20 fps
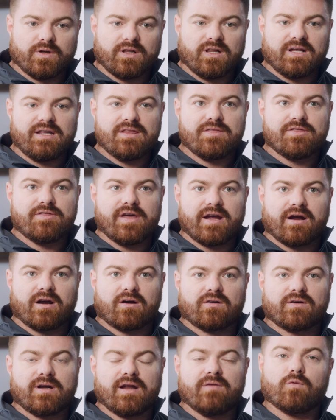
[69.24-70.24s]
really,
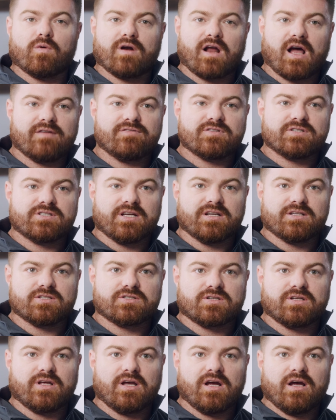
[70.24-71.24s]
they're and what I've seen
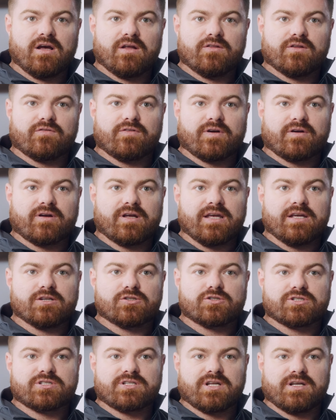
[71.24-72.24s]
is they're very
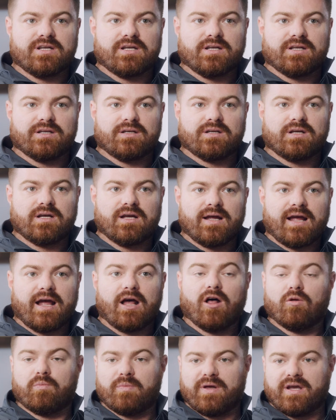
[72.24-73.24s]
interested in
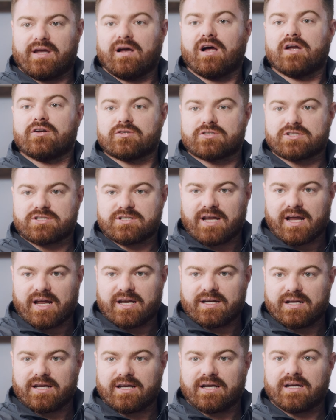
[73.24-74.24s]
helping,
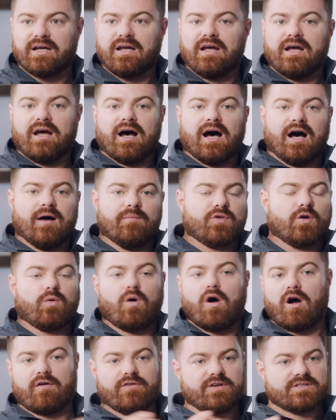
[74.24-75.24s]
understanding. Um, you know,
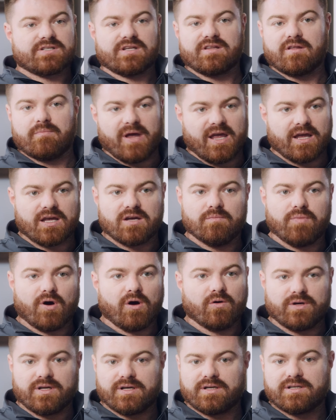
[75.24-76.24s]
obviously, the main
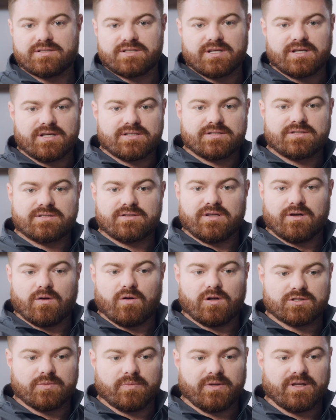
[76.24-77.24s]
component is is you know
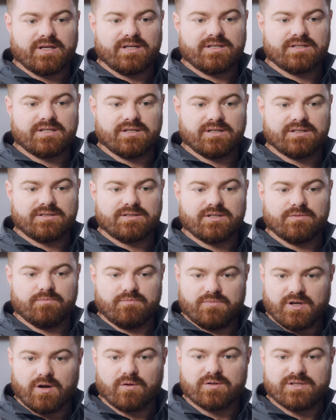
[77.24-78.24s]
ultimately to to you
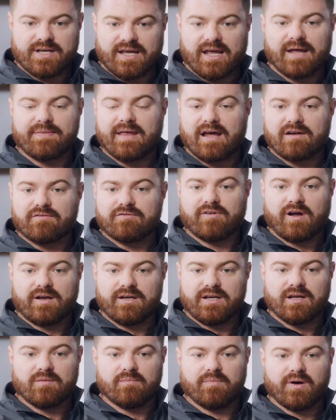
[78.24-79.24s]
know to get that
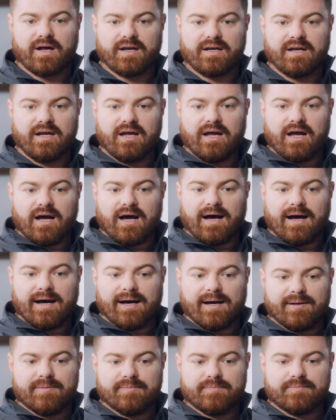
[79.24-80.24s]
funding, but
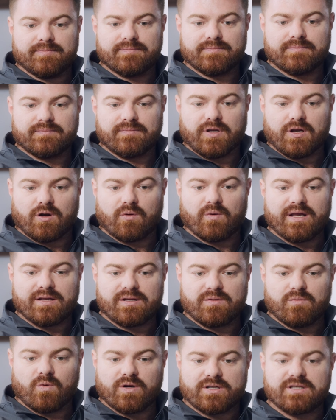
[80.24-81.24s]
um, you know, it,
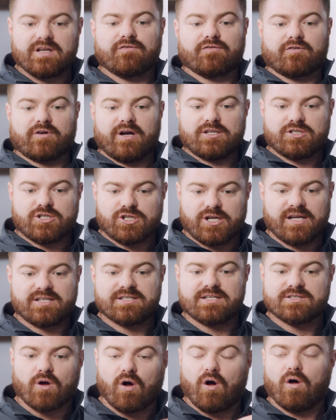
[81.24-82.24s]
what differentiates
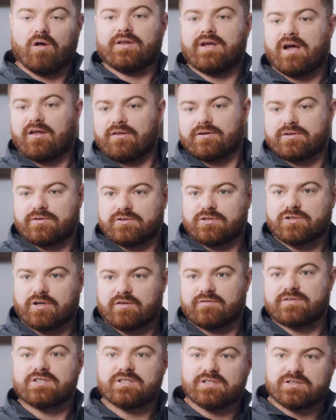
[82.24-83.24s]
is all the other
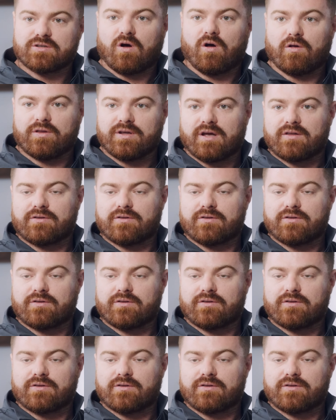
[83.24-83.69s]
services, all the